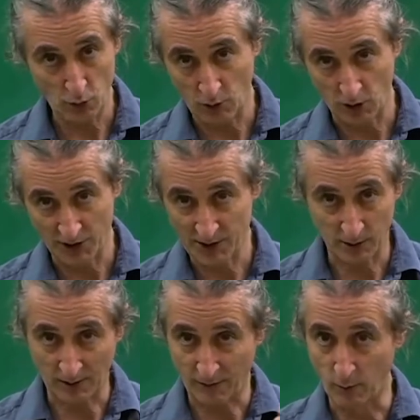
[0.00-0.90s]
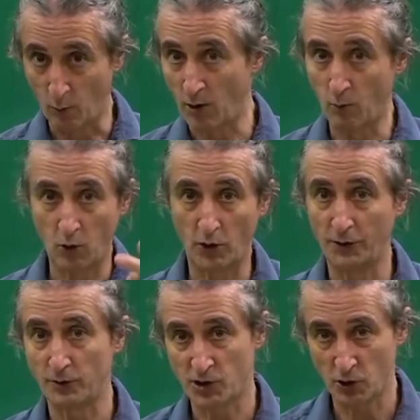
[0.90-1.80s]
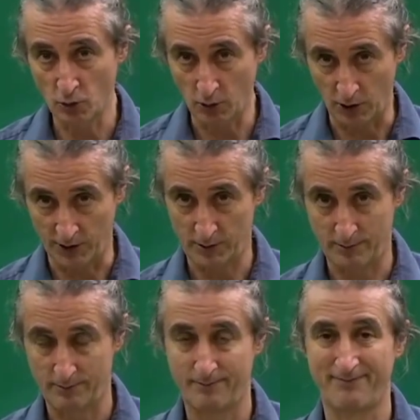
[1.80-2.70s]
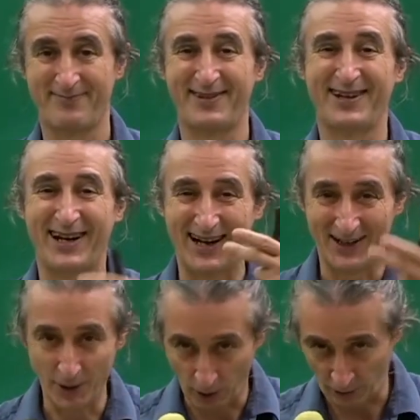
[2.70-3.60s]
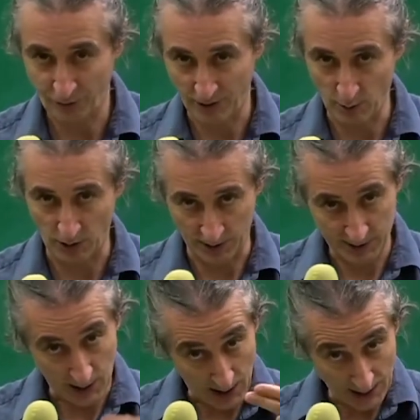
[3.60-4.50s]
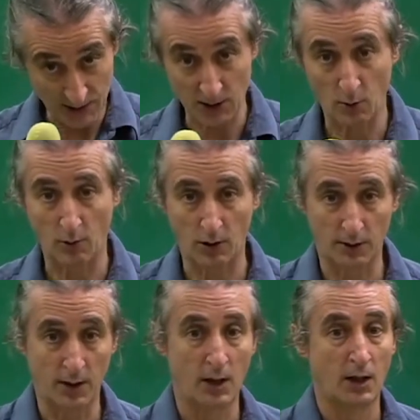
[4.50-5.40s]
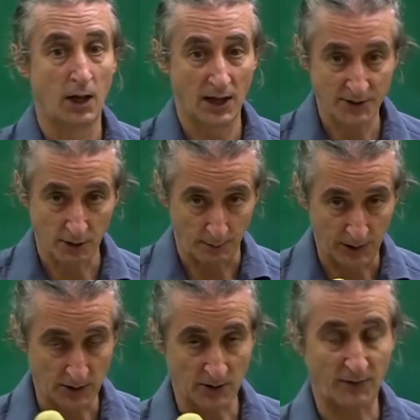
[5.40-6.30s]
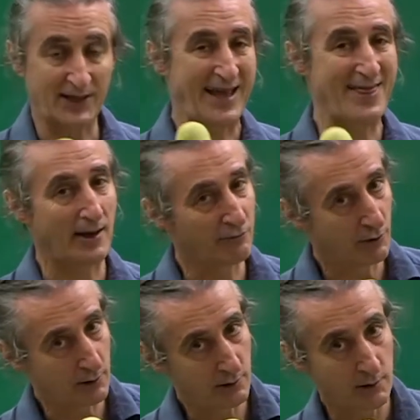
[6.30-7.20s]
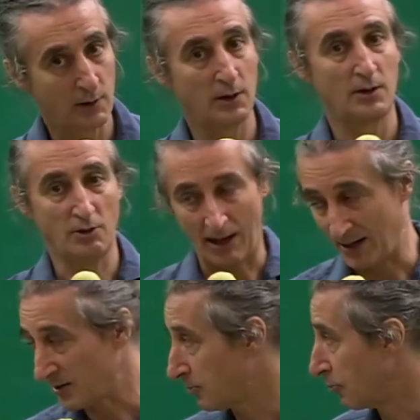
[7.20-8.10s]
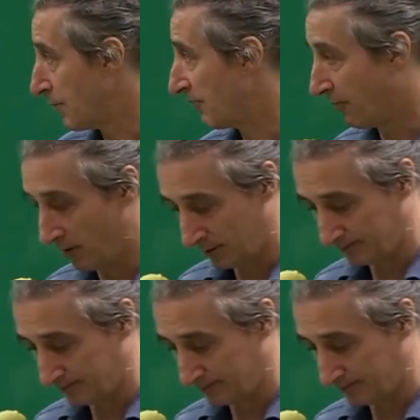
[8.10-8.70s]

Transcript: words, you give them 1 word or 2 words, not 3 words, and so on and so on. Because if you get that wrong, your answer will be wrong.